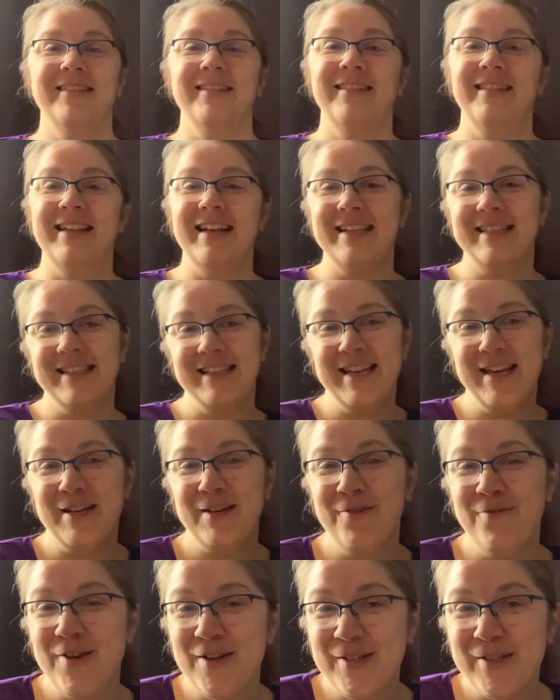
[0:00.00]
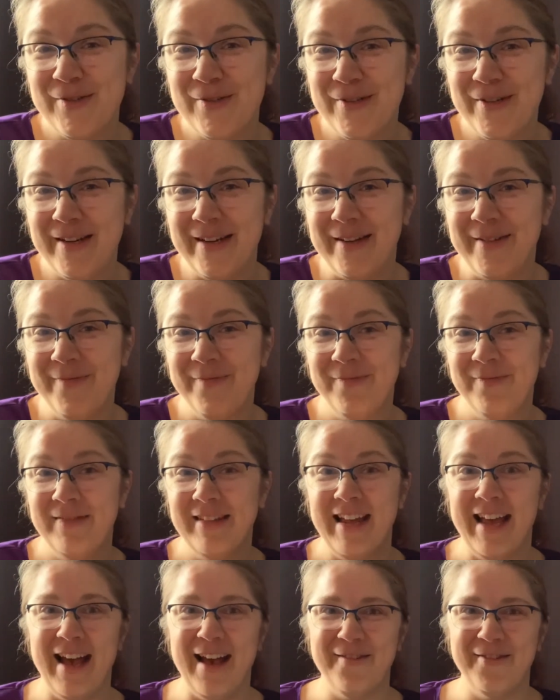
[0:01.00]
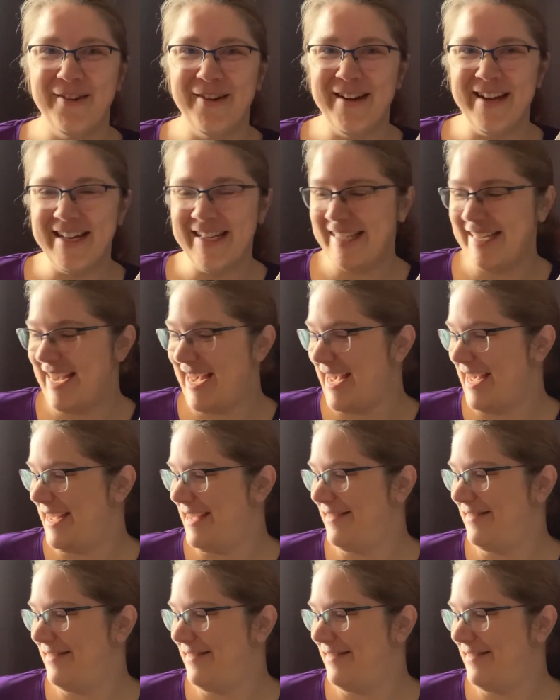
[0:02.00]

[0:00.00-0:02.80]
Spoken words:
That's the end of our story. Have a great day.